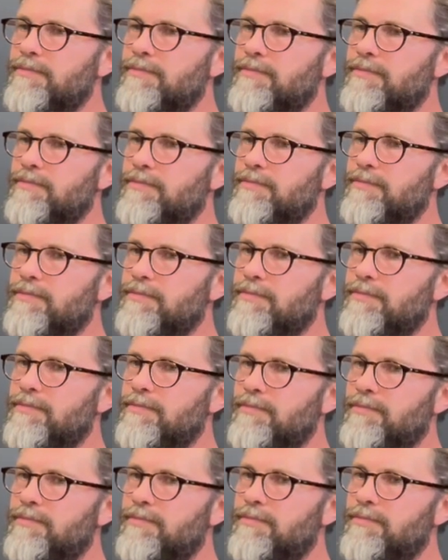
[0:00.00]

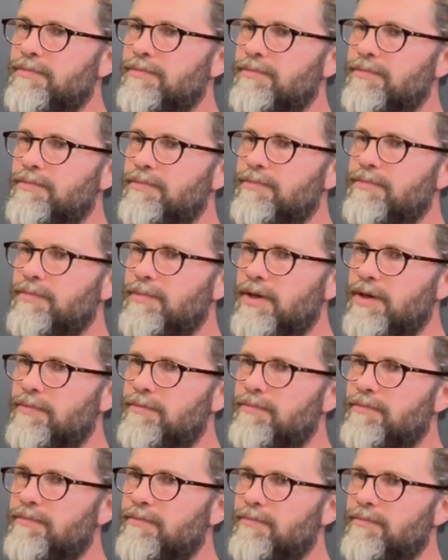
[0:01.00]

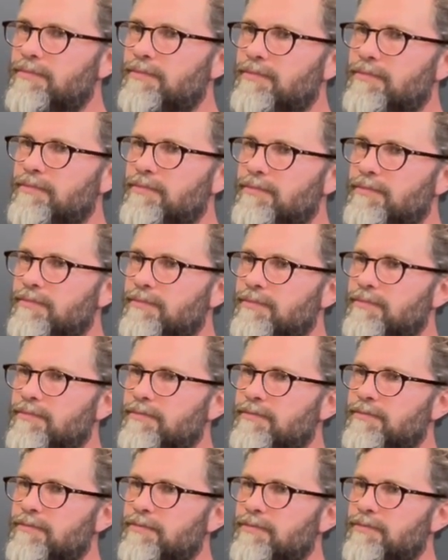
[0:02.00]

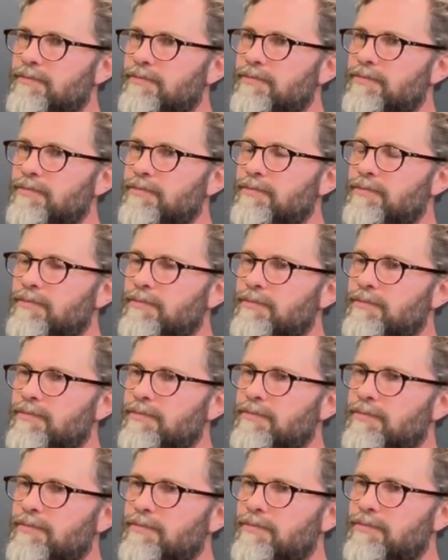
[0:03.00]

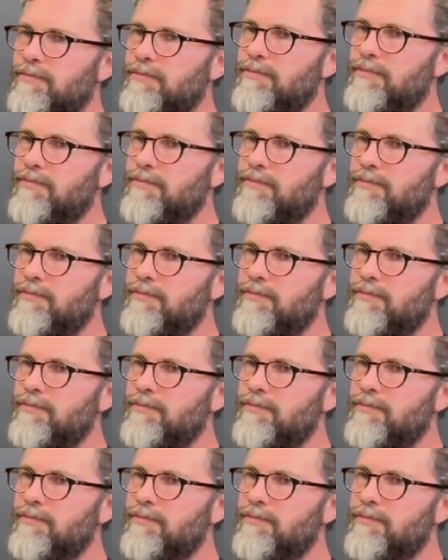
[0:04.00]
The person shown says nothing.